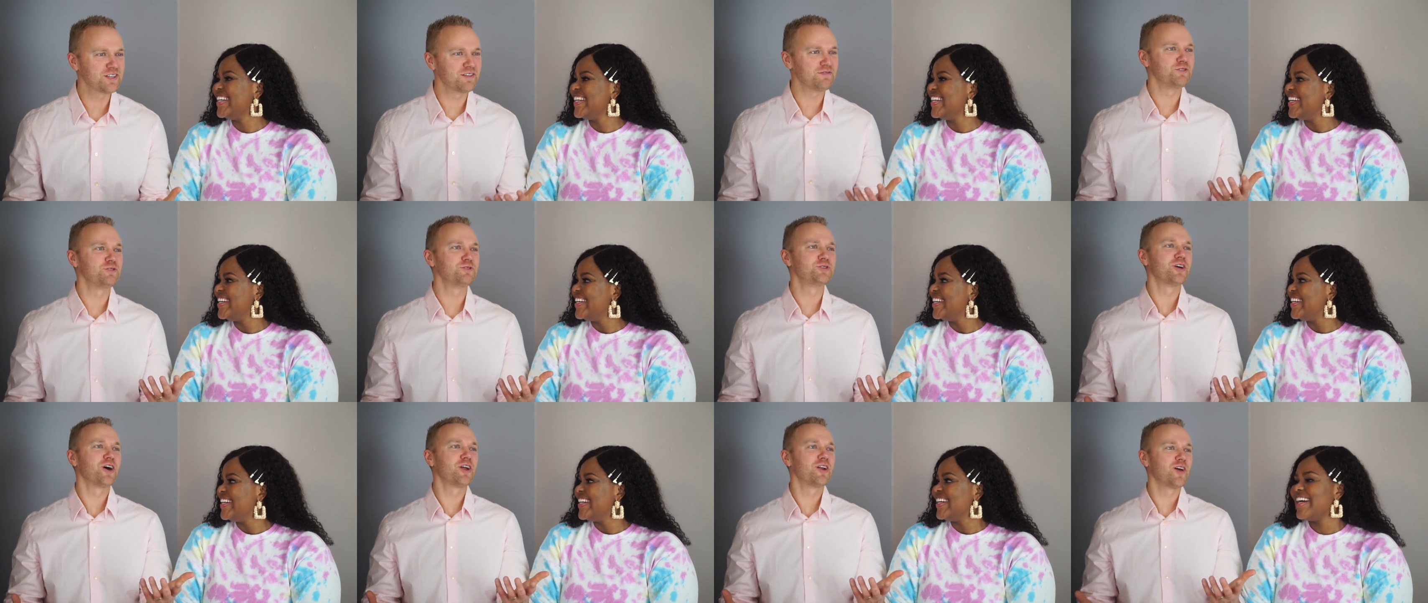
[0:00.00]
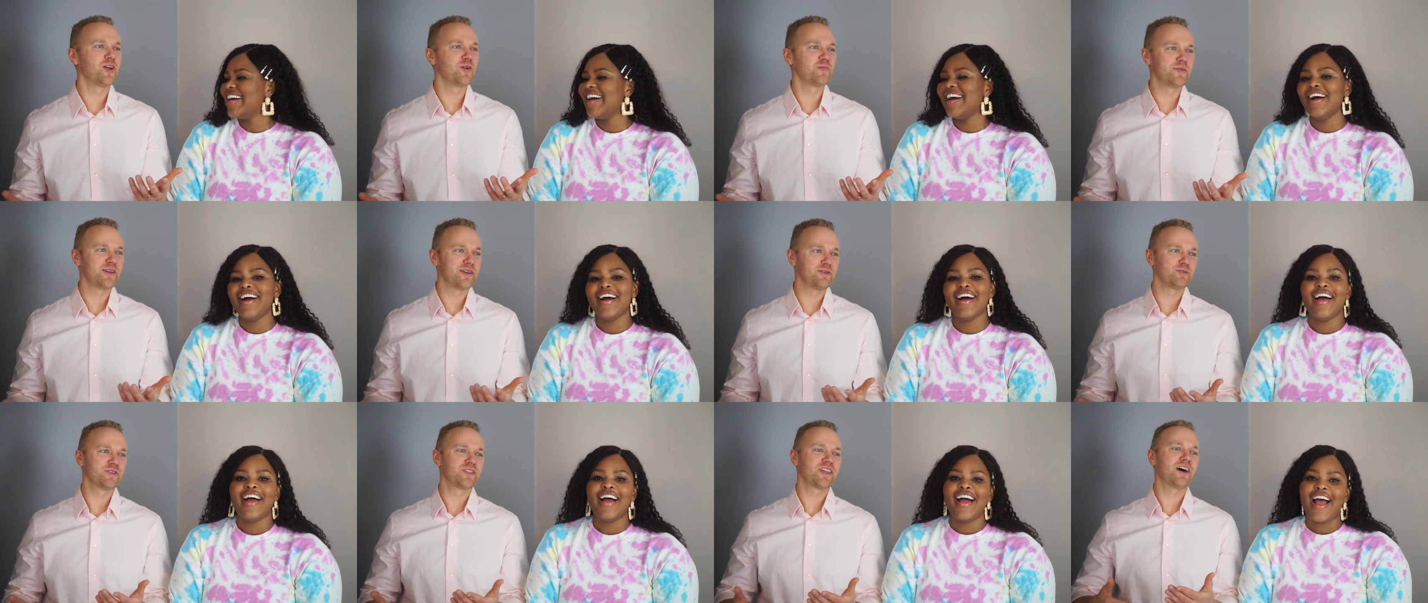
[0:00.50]
Speaker 1: have you done
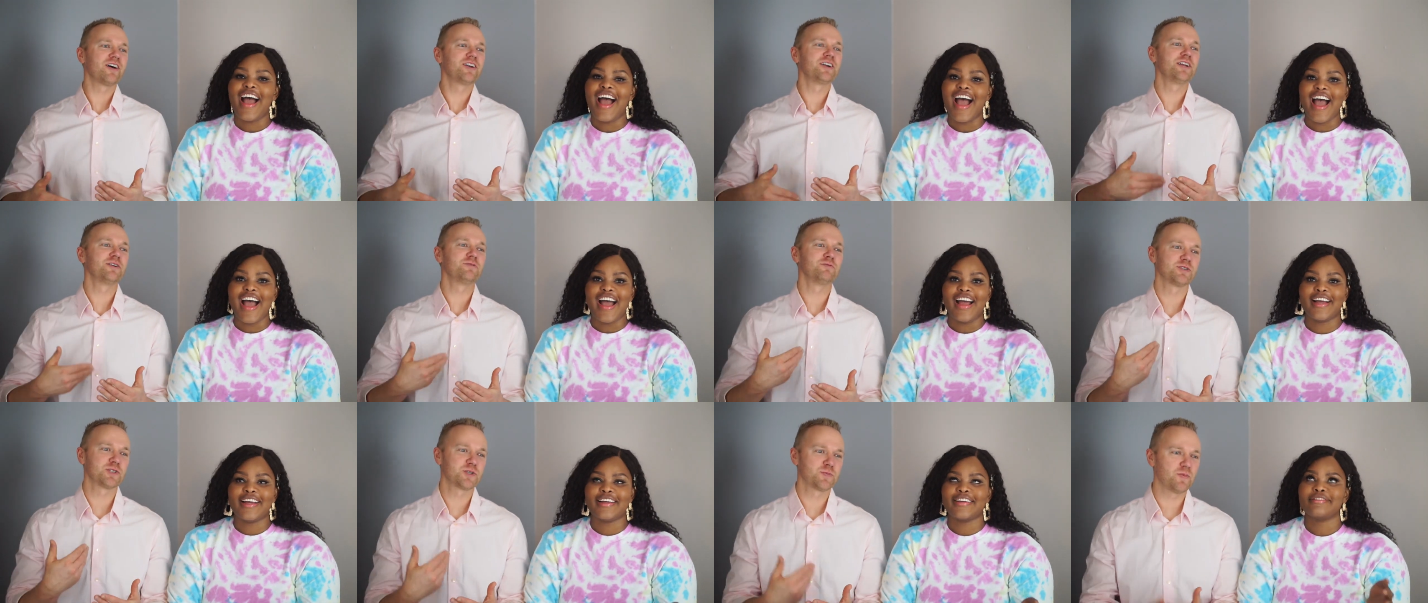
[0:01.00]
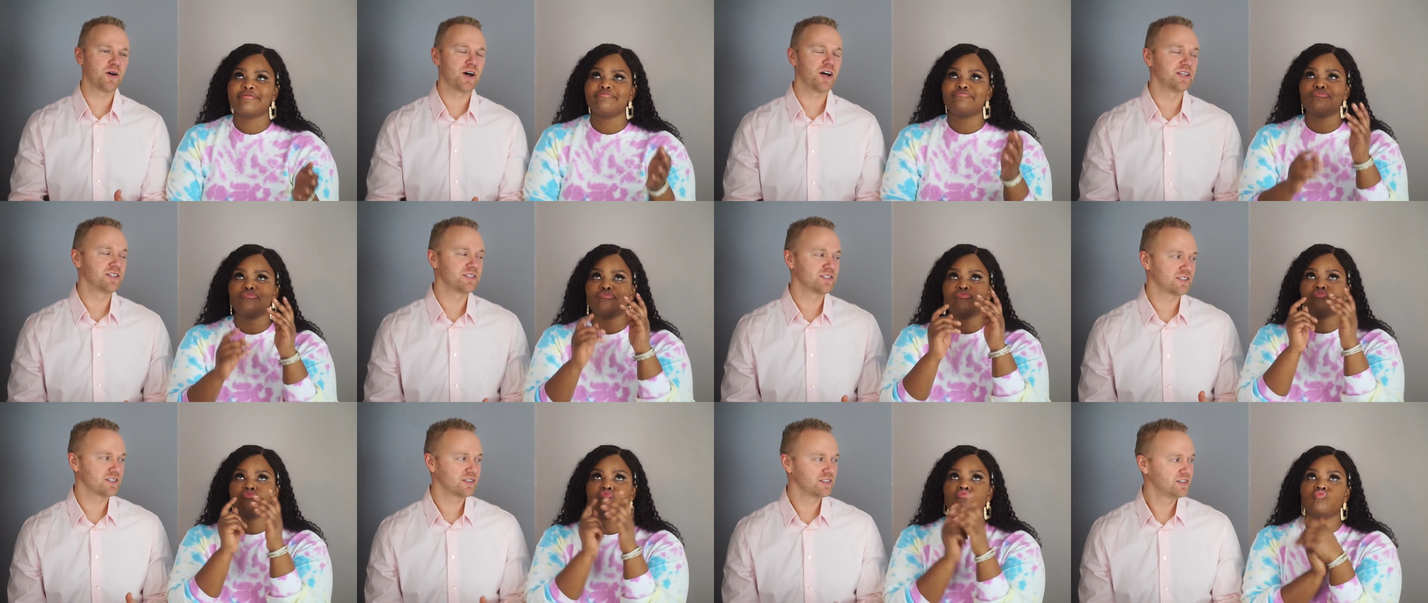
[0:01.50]
on me without any
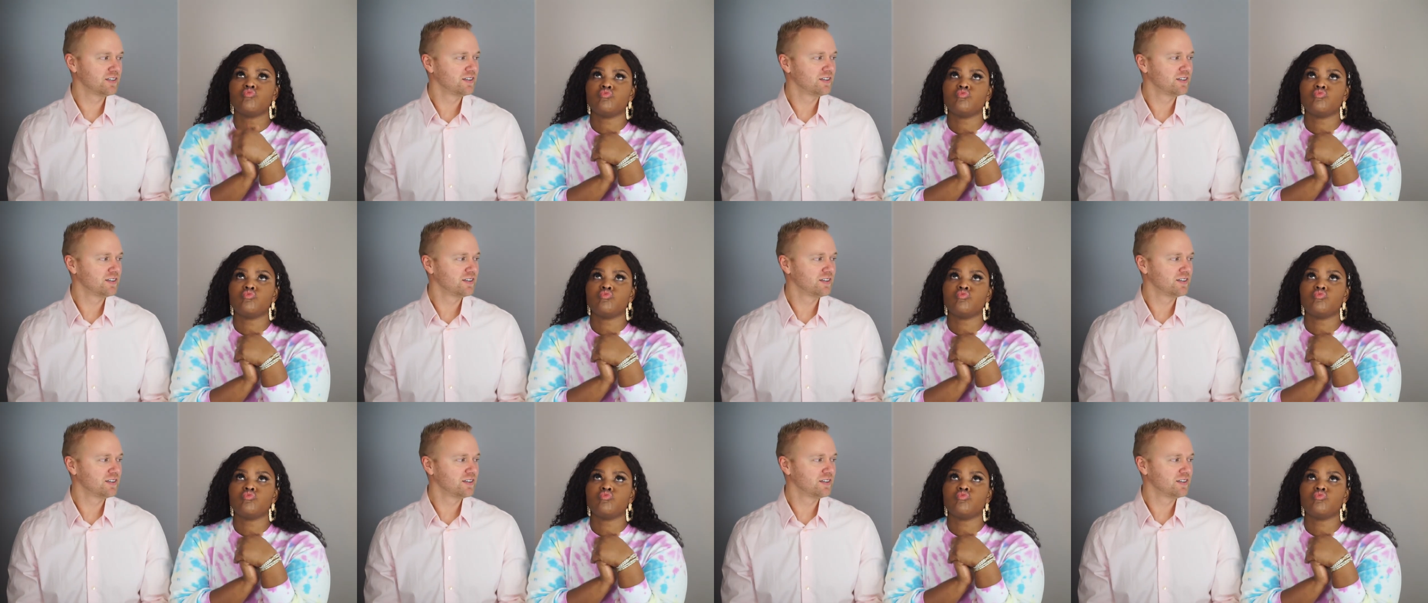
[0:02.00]
response?